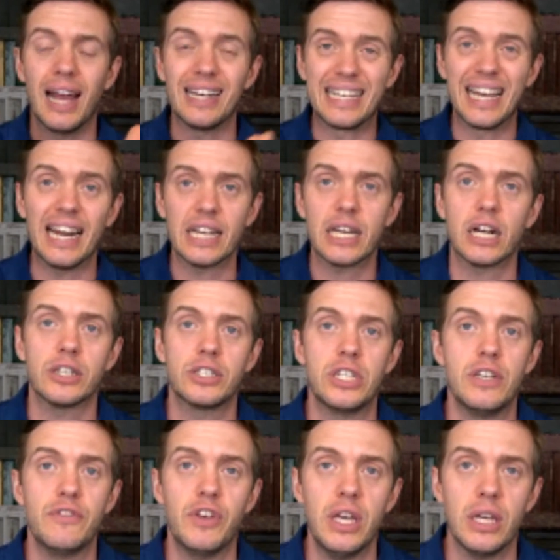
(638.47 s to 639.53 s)
and getting it on
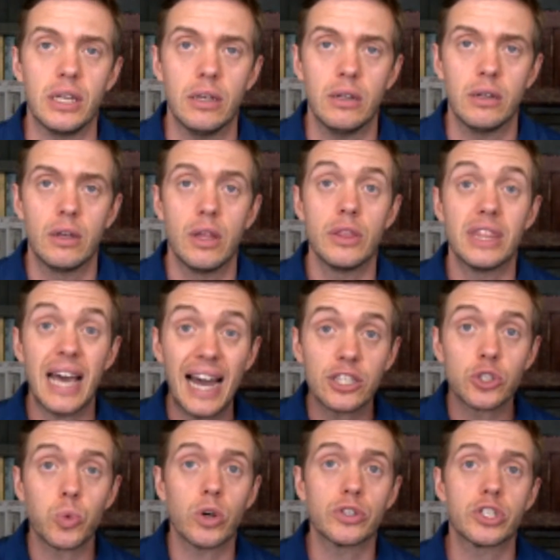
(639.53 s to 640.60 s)
TV.
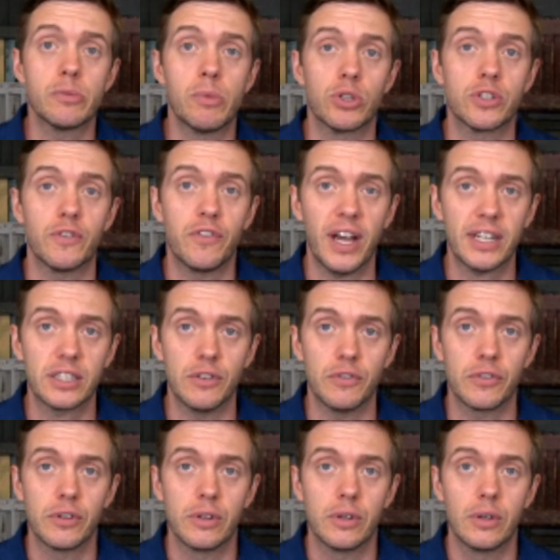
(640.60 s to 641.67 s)
That's where it's the most
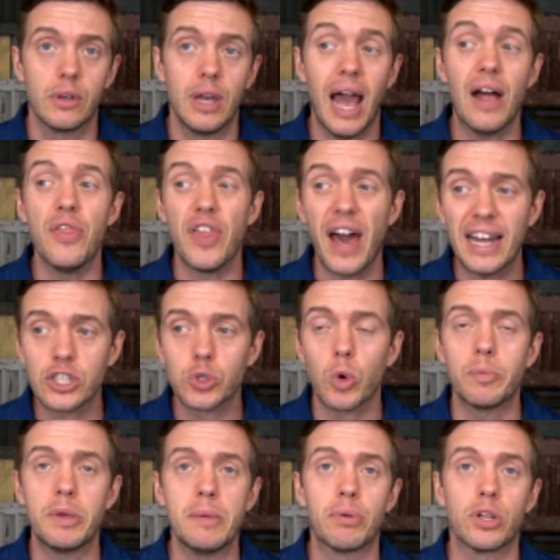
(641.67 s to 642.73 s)
effective. And
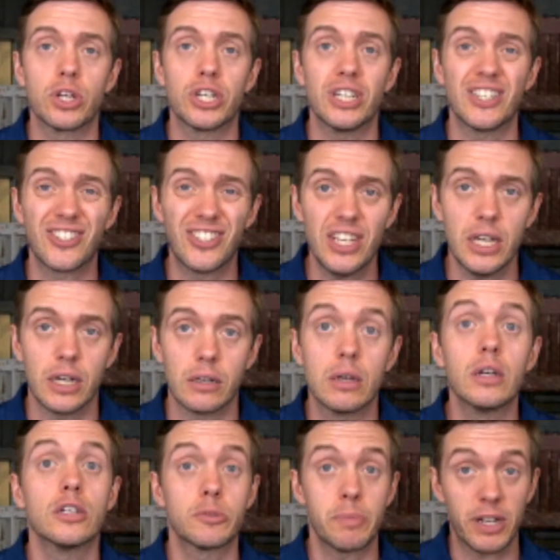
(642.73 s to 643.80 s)
that's where people are going to see
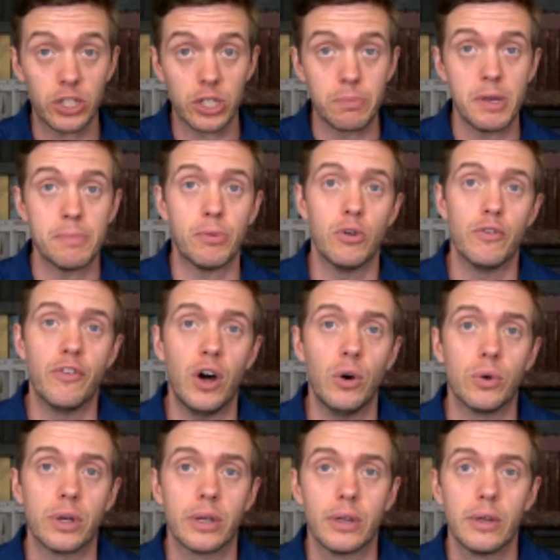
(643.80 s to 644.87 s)
it, especially people who
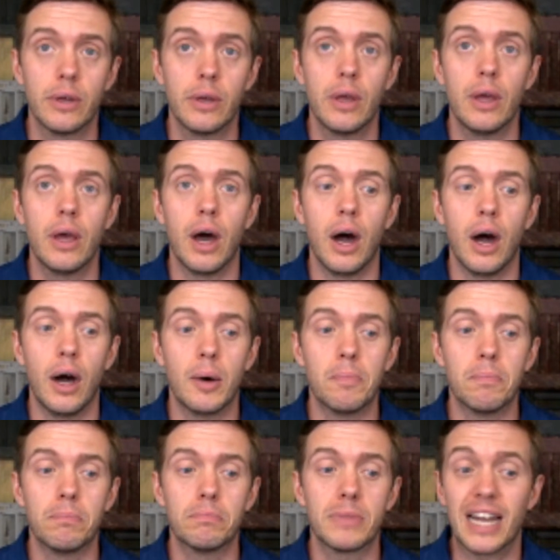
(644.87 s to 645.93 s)
vote.
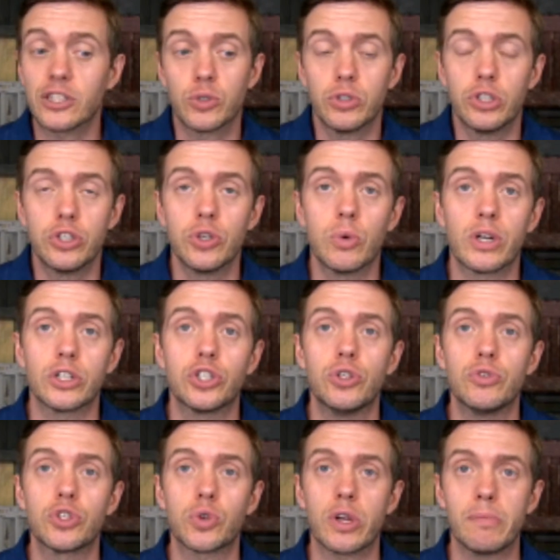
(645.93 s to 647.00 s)
That's what you do on a
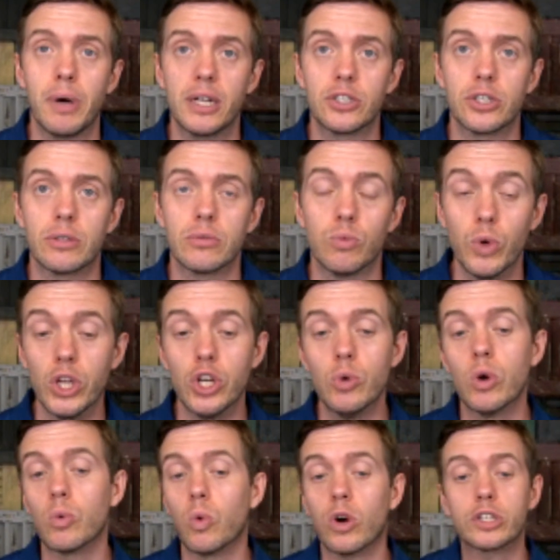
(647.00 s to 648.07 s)
shoestring budget. We
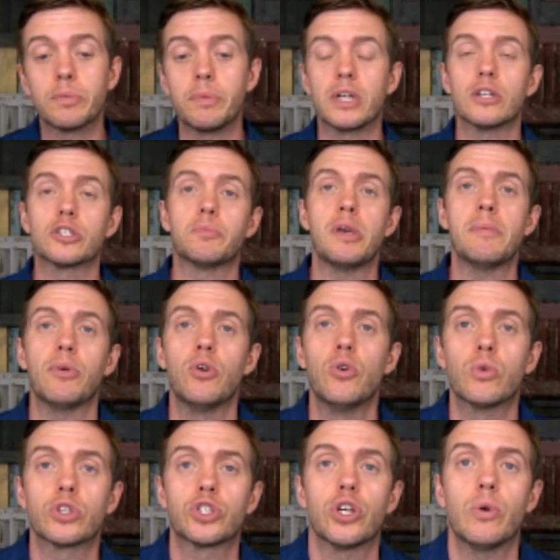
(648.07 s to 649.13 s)
knew it worked because
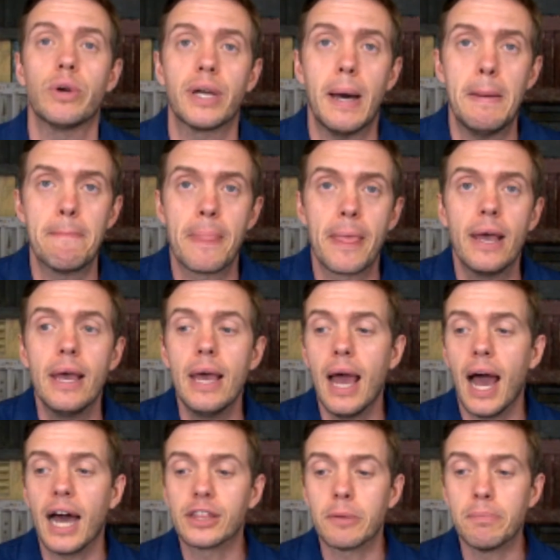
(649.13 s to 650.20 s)
people who were showing up
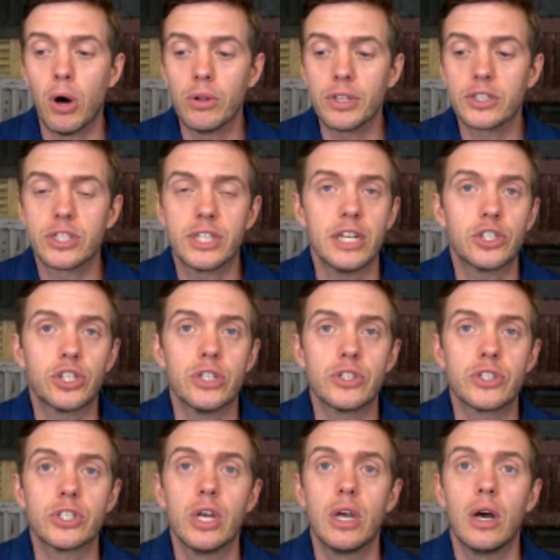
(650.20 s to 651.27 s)
at the polling
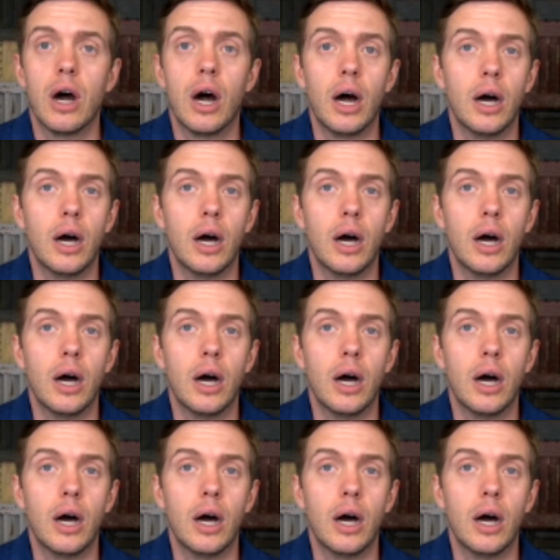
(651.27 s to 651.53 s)
stations,